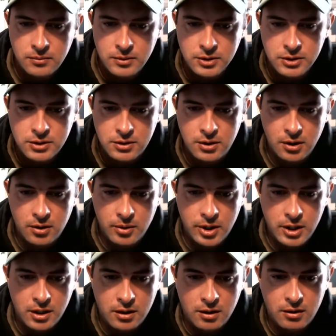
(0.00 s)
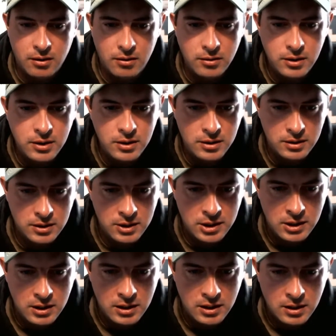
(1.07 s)
What's going on?
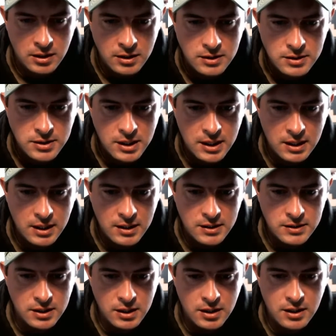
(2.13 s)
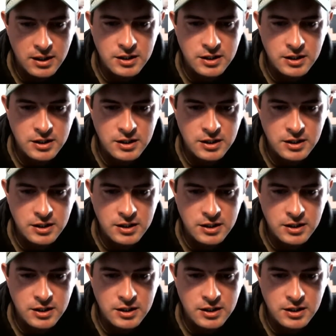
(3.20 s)
Dig is here.